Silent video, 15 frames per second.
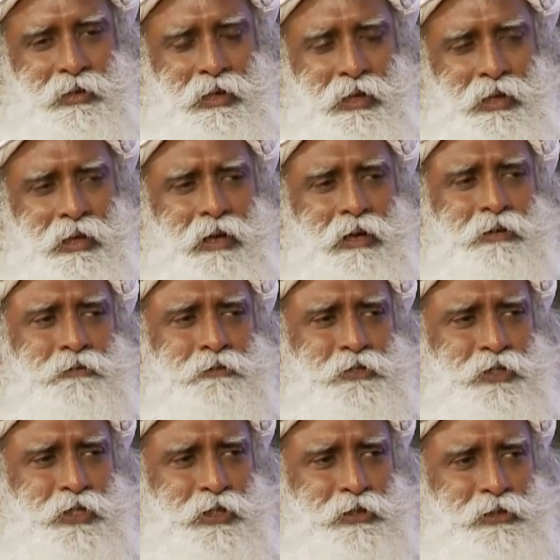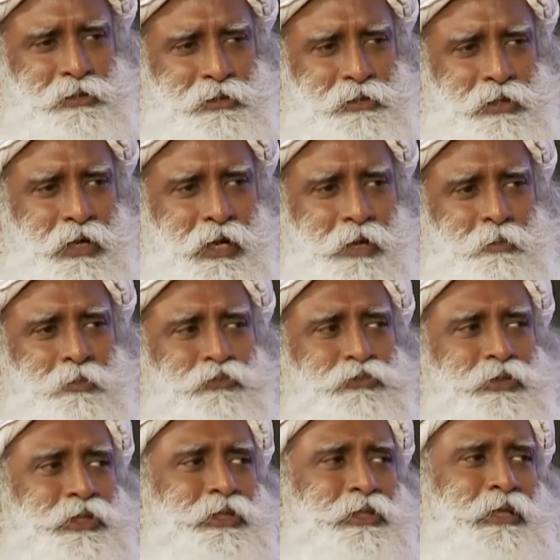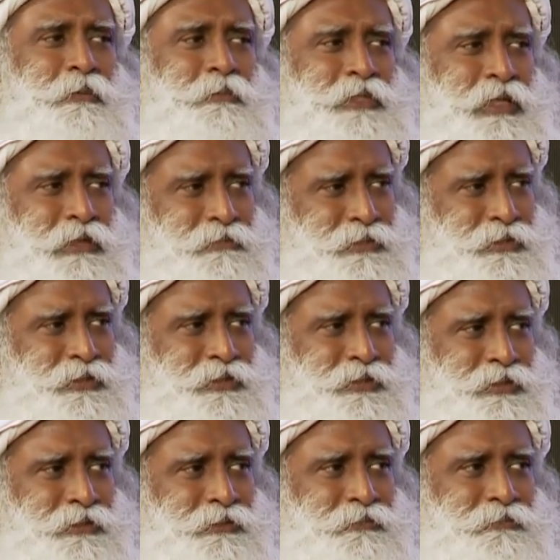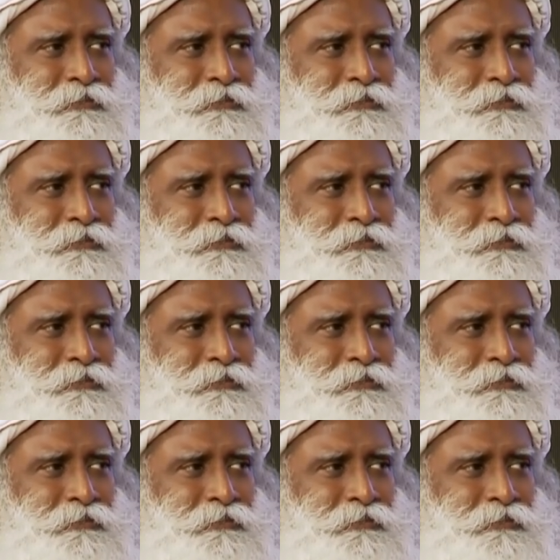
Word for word: a lot of struggles are within themselves.